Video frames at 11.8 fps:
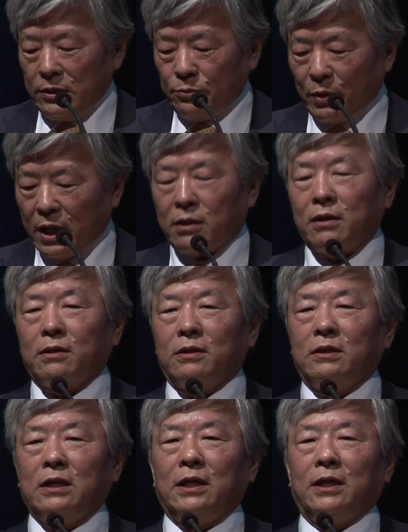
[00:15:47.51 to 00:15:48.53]
But
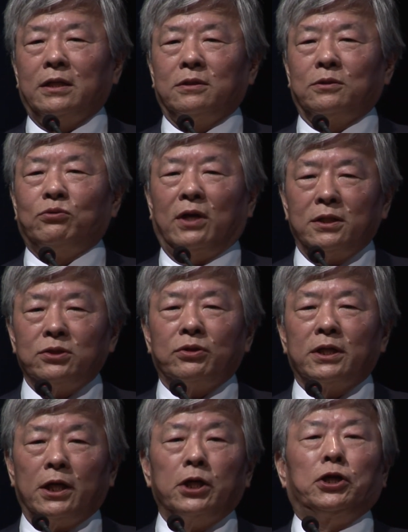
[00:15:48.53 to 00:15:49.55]

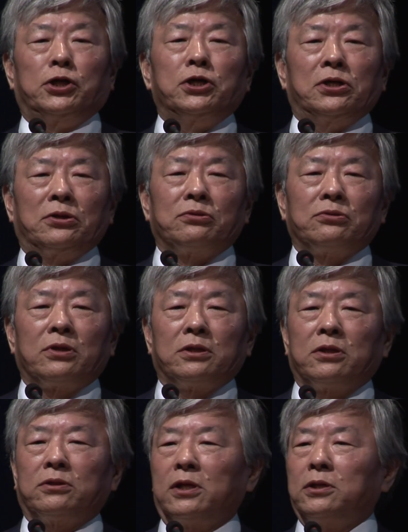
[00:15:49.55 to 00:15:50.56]
gradually I learned
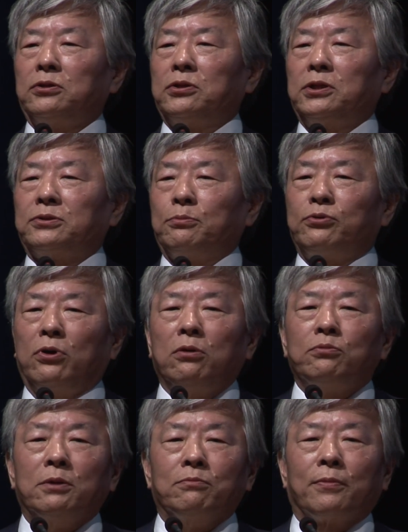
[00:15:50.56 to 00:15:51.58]
that there is this
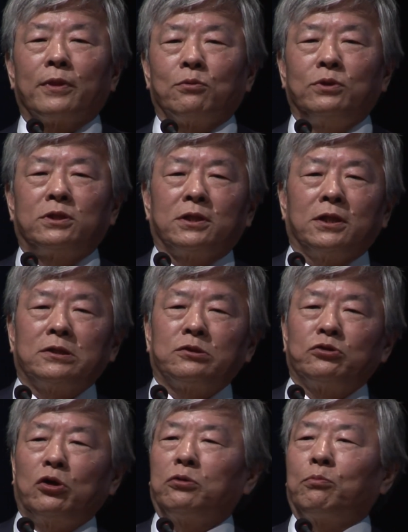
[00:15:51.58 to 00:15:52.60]
problem which
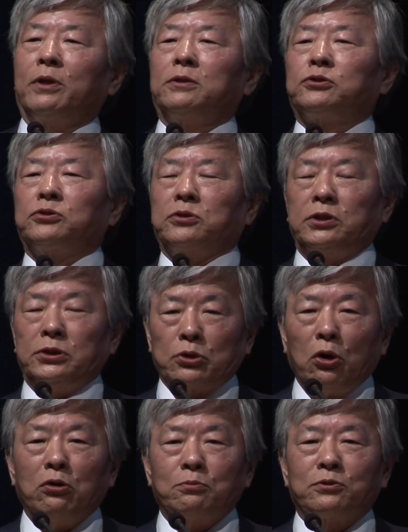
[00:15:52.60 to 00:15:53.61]
has not been
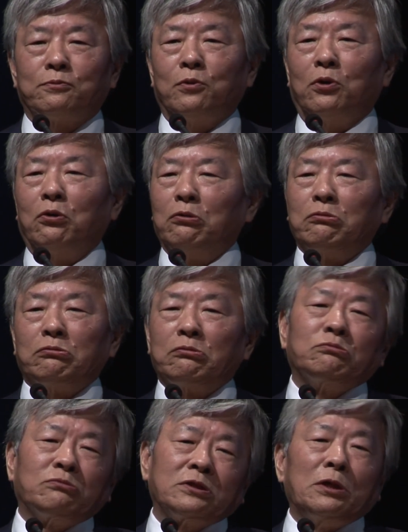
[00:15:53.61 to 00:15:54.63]
resolved for,
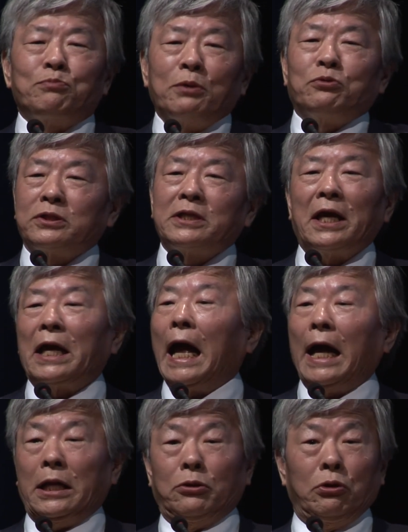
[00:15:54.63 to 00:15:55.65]
some people say,
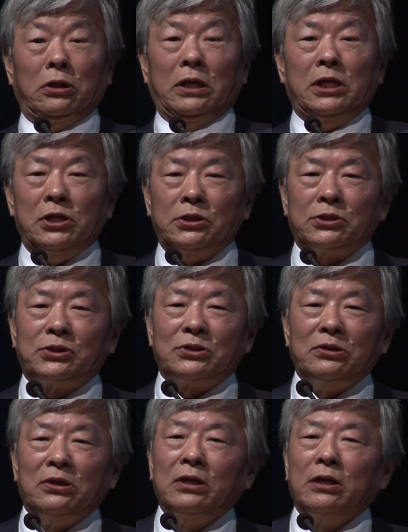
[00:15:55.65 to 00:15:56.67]
100 years.
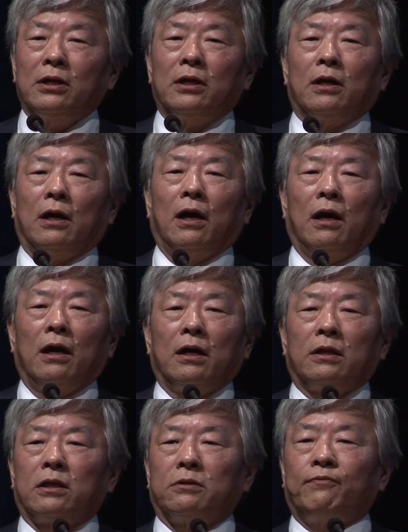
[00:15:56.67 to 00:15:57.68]

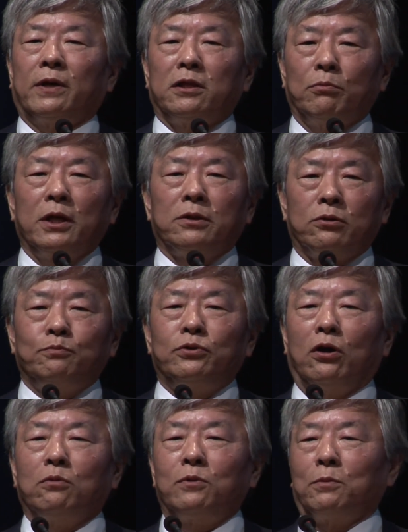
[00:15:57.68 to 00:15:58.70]
The fundamental
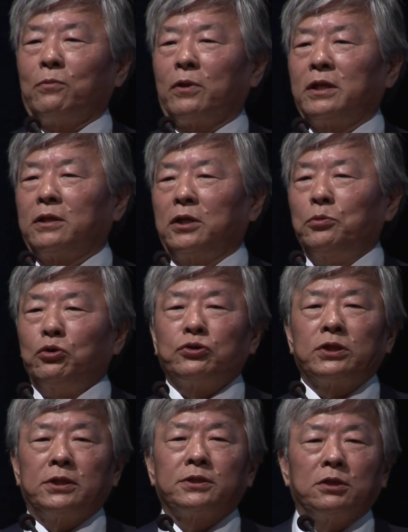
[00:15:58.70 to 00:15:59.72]
problem in the immune
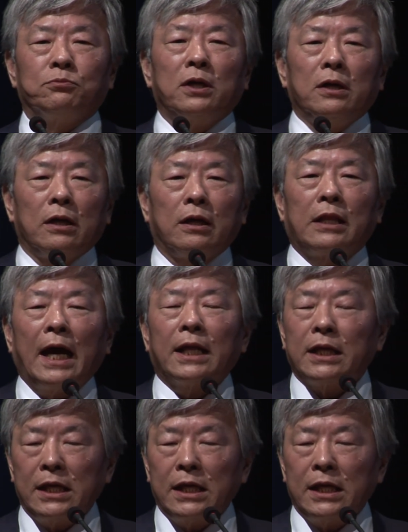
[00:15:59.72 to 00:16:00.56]
system, and that